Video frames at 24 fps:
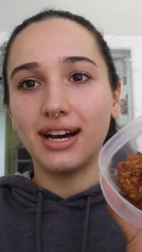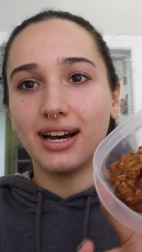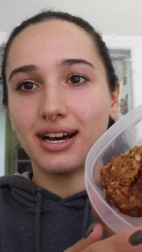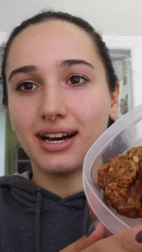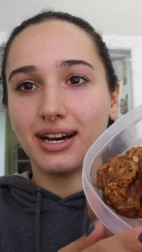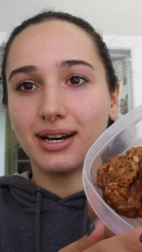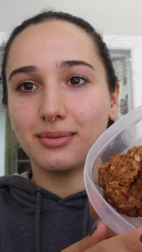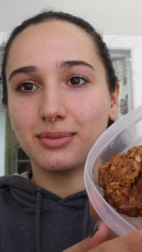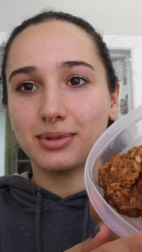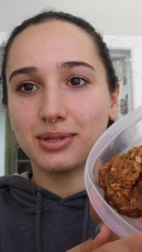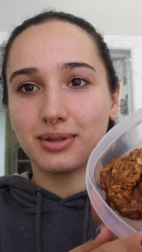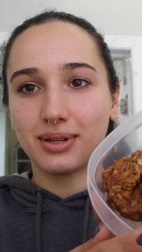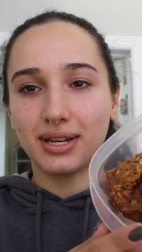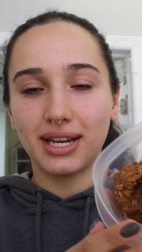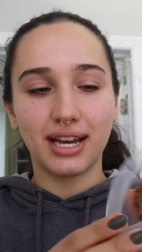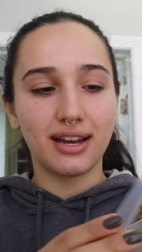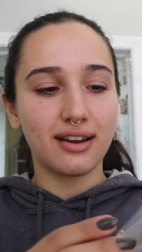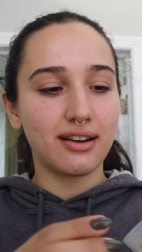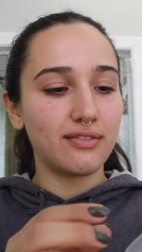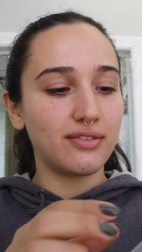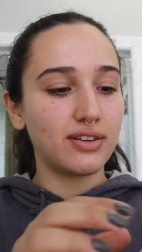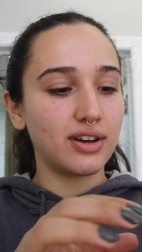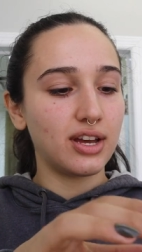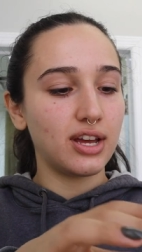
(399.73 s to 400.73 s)
Um, so I
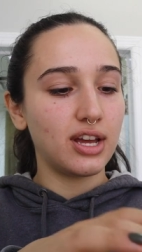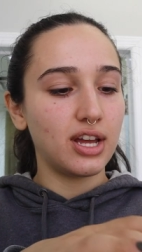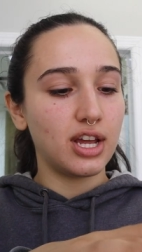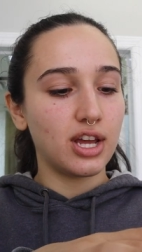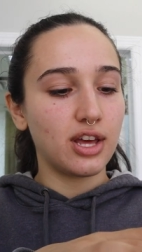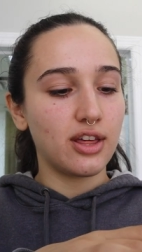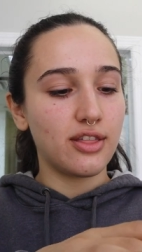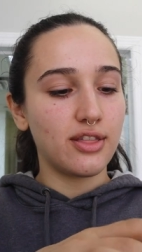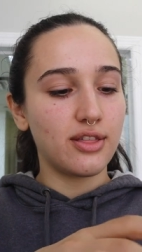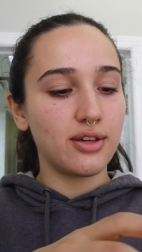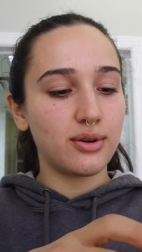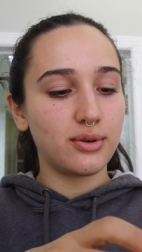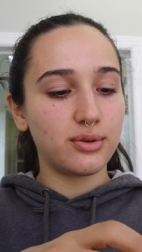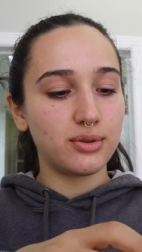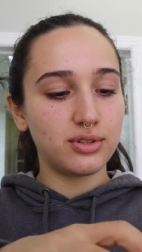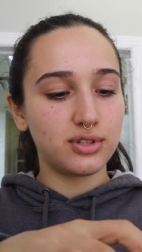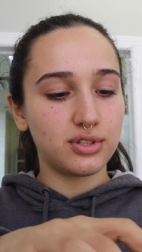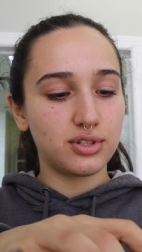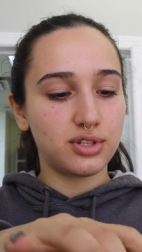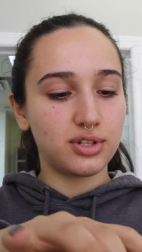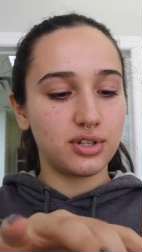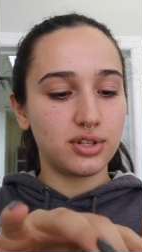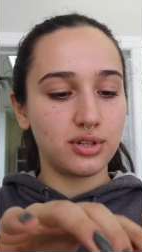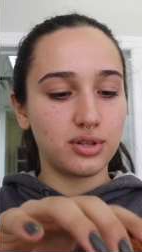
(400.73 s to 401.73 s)
have
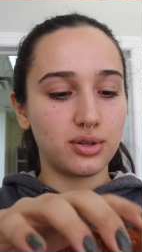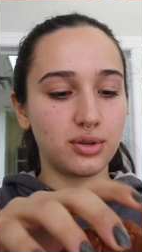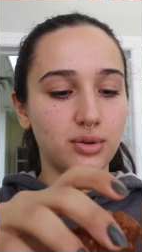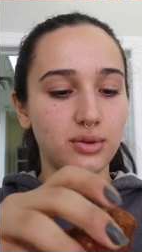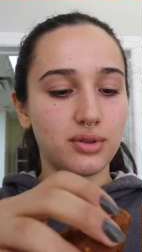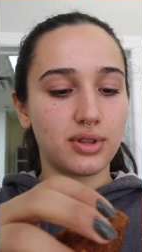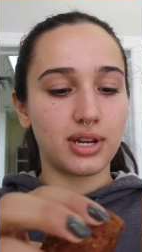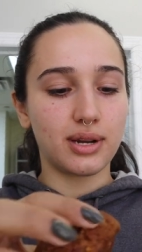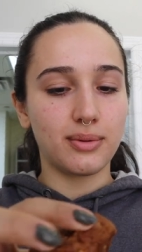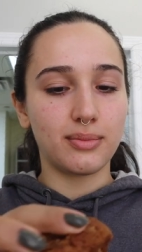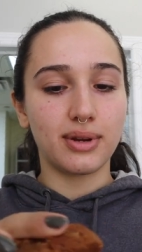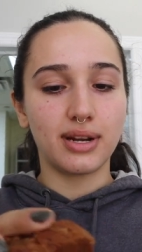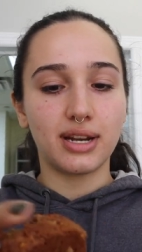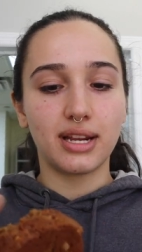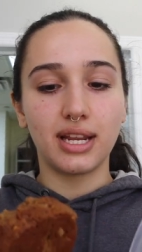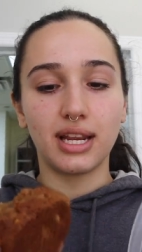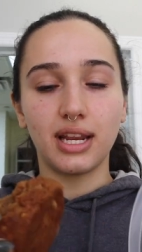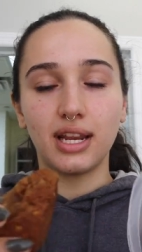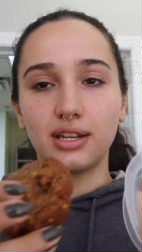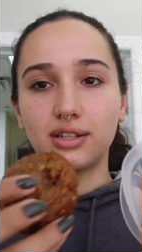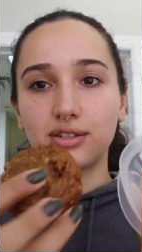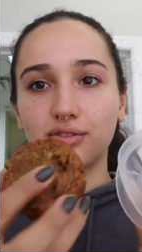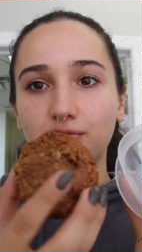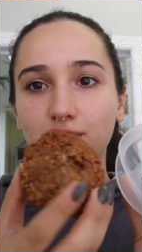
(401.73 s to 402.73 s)
those two that I'm gonna
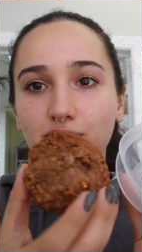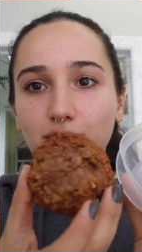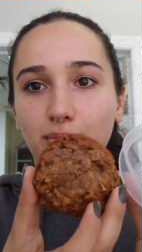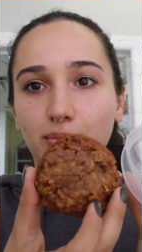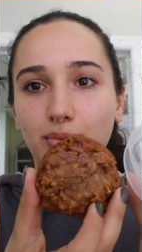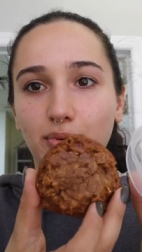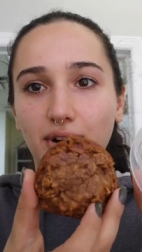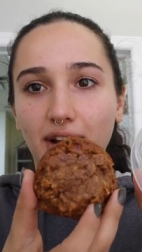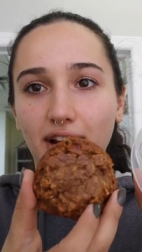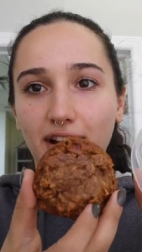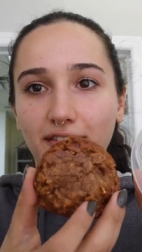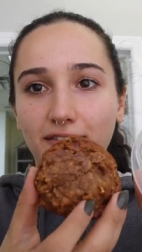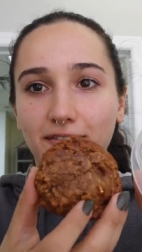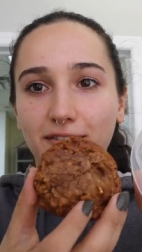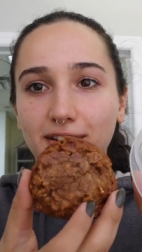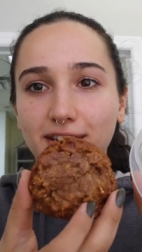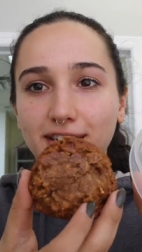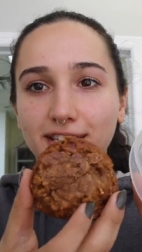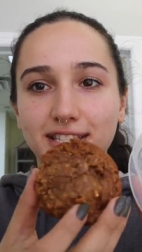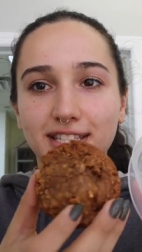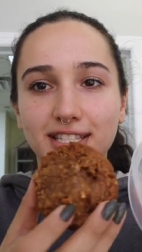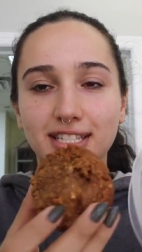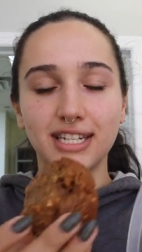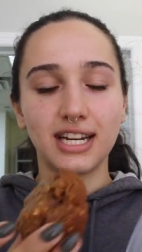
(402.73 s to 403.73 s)
eat for
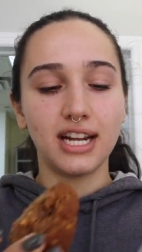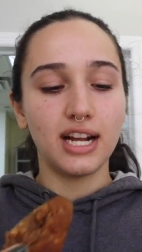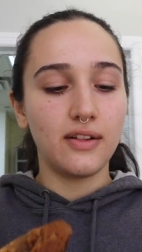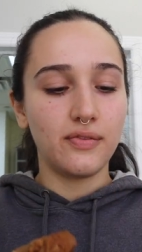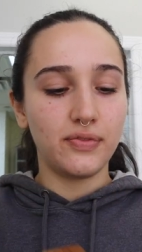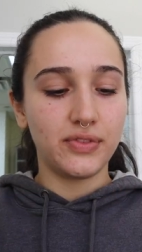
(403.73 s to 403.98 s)
breakfast.